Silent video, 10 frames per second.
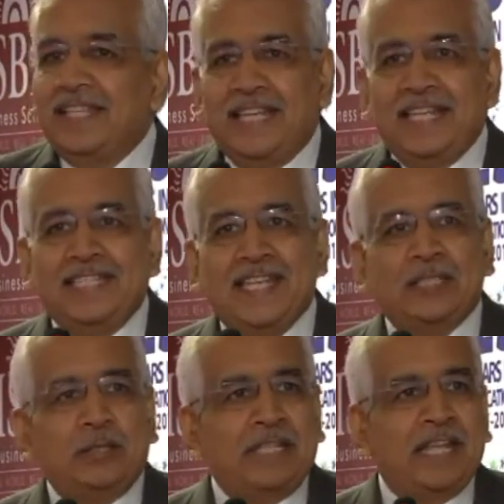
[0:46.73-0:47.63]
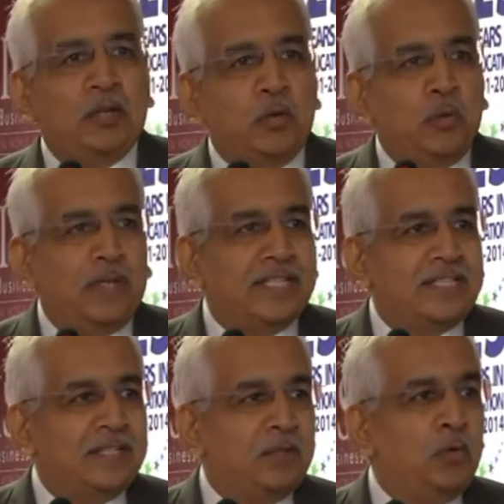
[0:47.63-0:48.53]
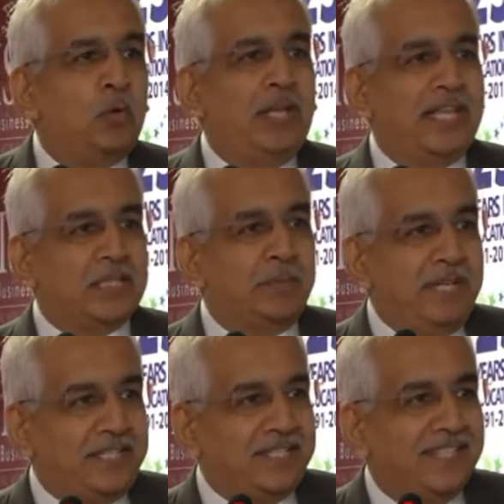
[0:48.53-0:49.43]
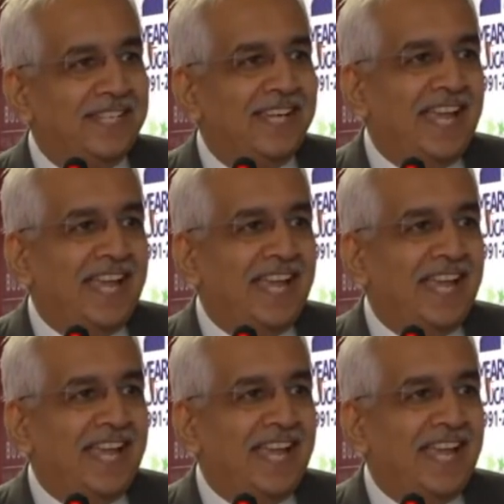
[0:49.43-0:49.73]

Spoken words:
the easiest thing to do is Google a speech